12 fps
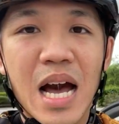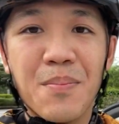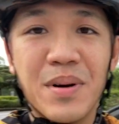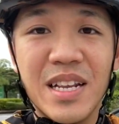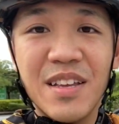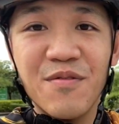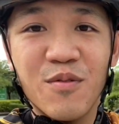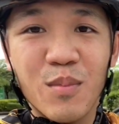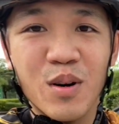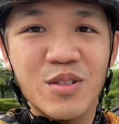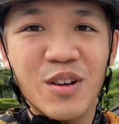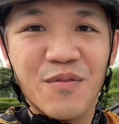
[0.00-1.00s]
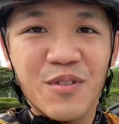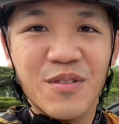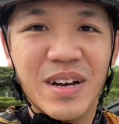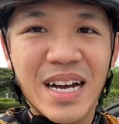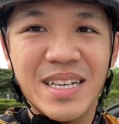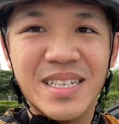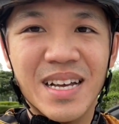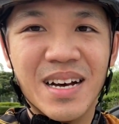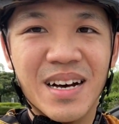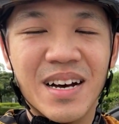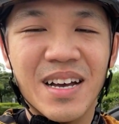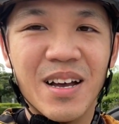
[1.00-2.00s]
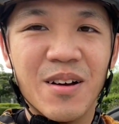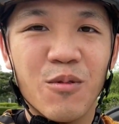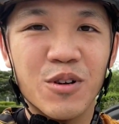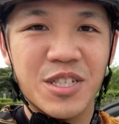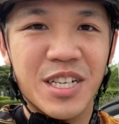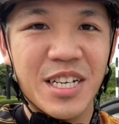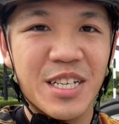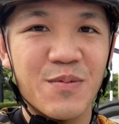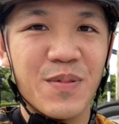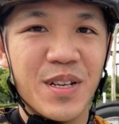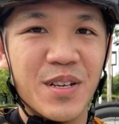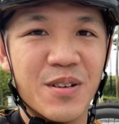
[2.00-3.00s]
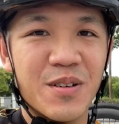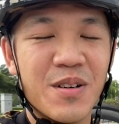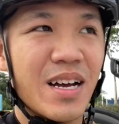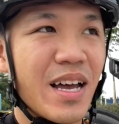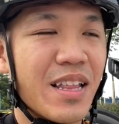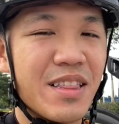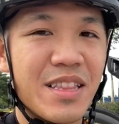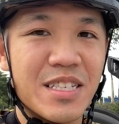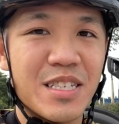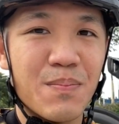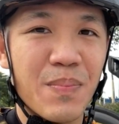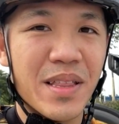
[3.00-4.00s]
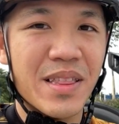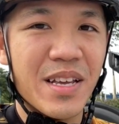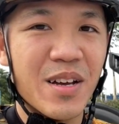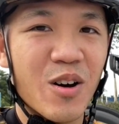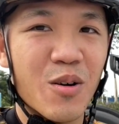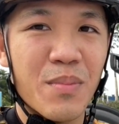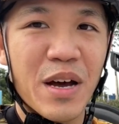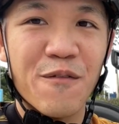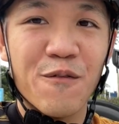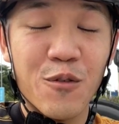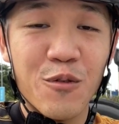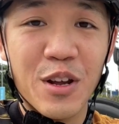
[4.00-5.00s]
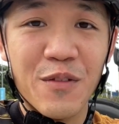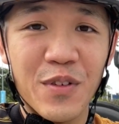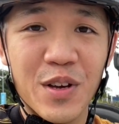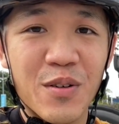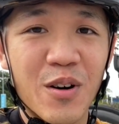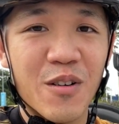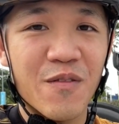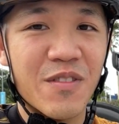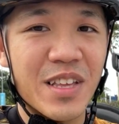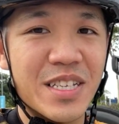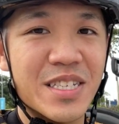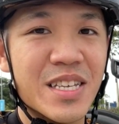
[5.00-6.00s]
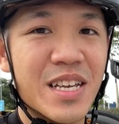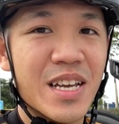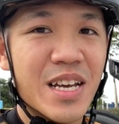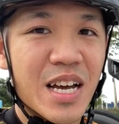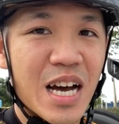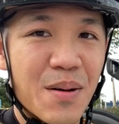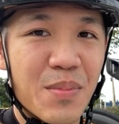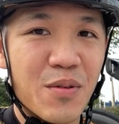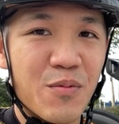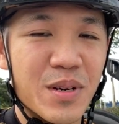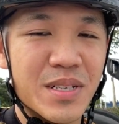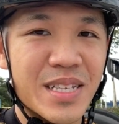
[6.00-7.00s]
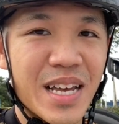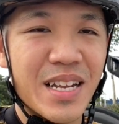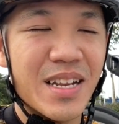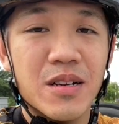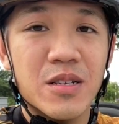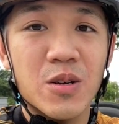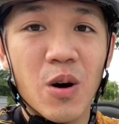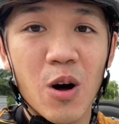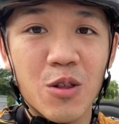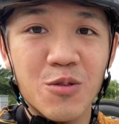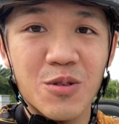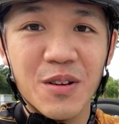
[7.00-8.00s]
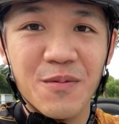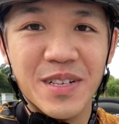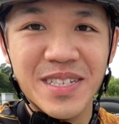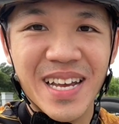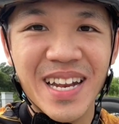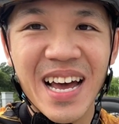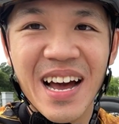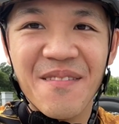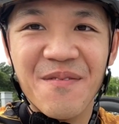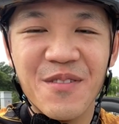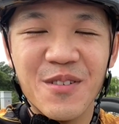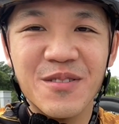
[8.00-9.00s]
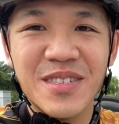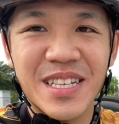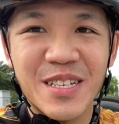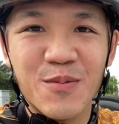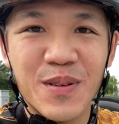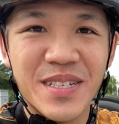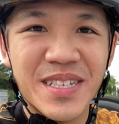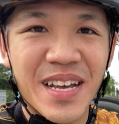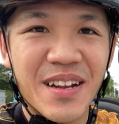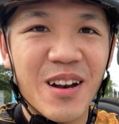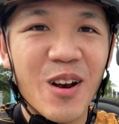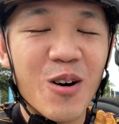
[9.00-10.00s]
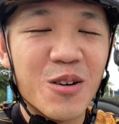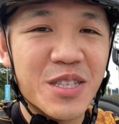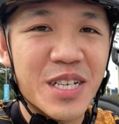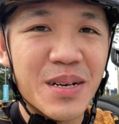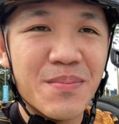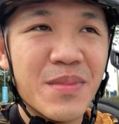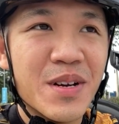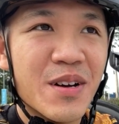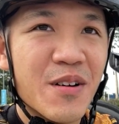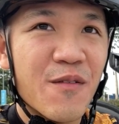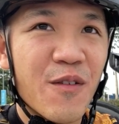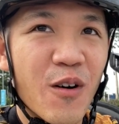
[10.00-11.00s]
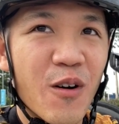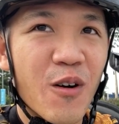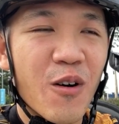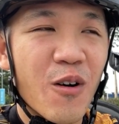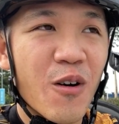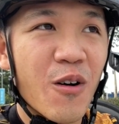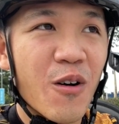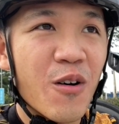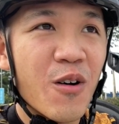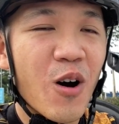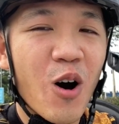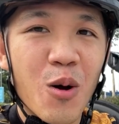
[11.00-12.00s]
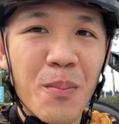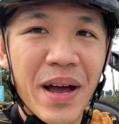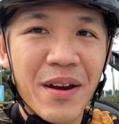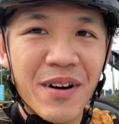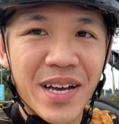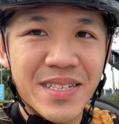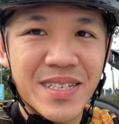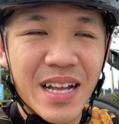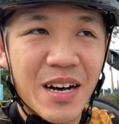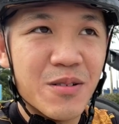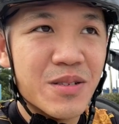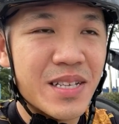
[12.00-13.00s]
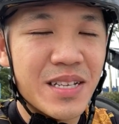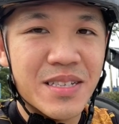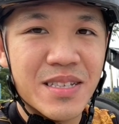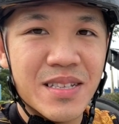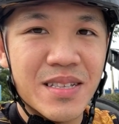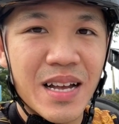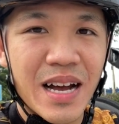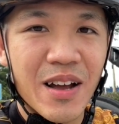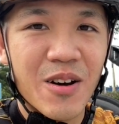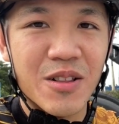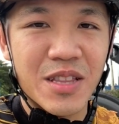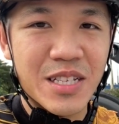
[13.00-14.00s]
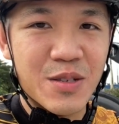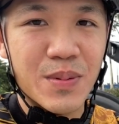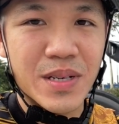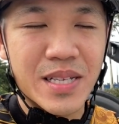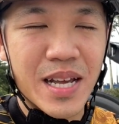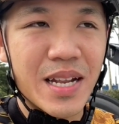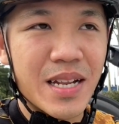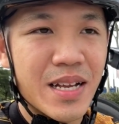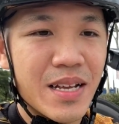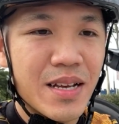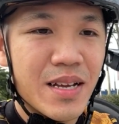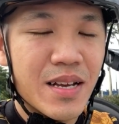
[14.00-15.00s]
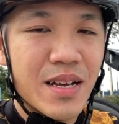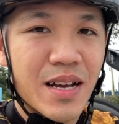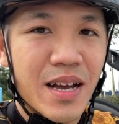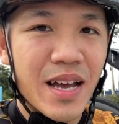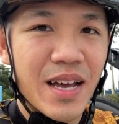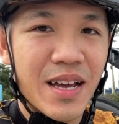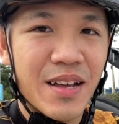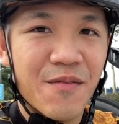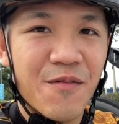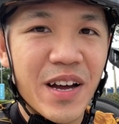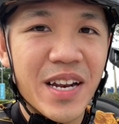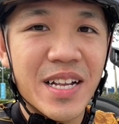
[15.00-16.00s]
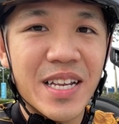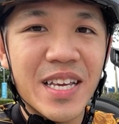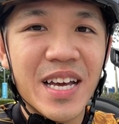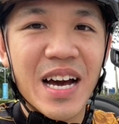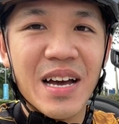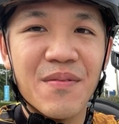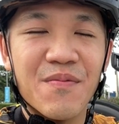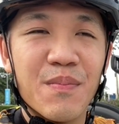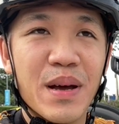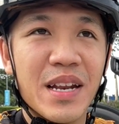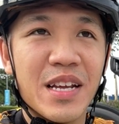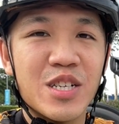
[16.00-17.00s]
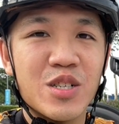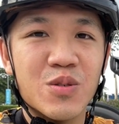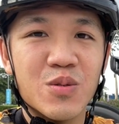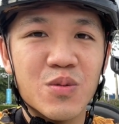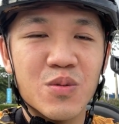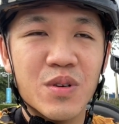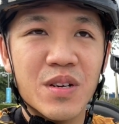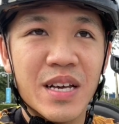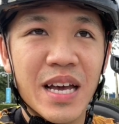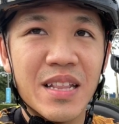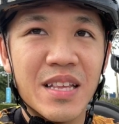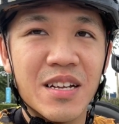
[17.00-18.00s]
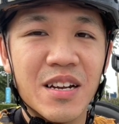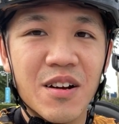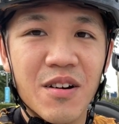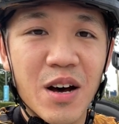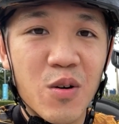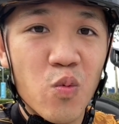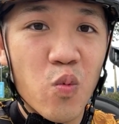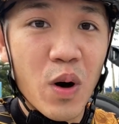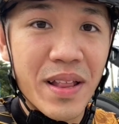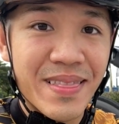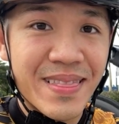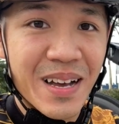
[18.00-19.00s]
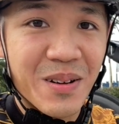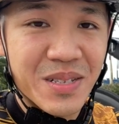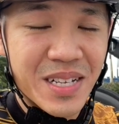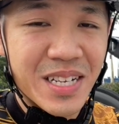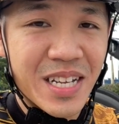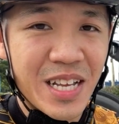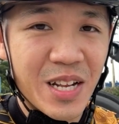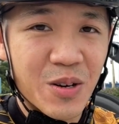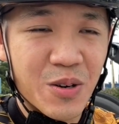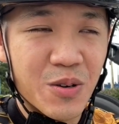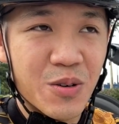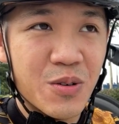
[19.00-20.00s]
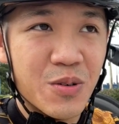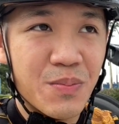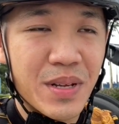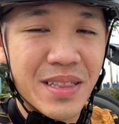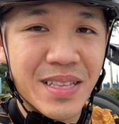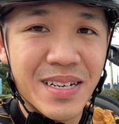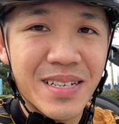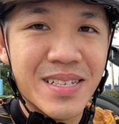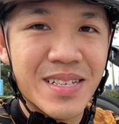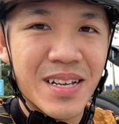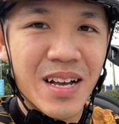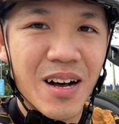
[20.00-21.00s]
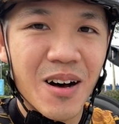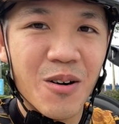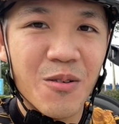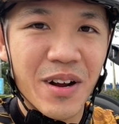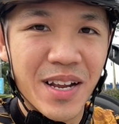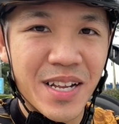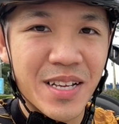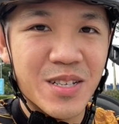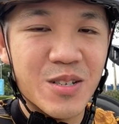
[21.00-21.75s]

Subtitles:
I believe most of you guys are watching this video anticipating on my full review of this carbon wheel set. So onto the wheel set, I've used this wheel set long term for all my rides now since I got this wheel set, and finally I've managed to gather around 1000 kilometers already.